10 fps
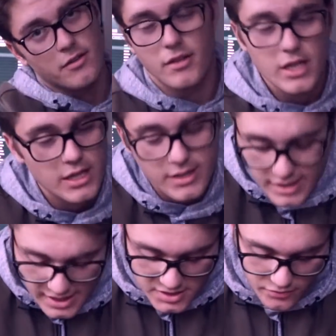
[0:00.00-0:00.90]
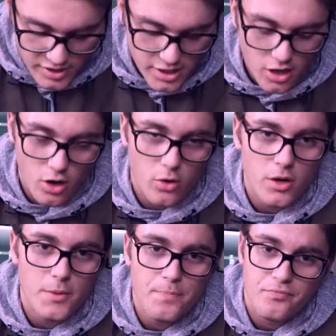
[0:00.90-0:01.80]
the next video.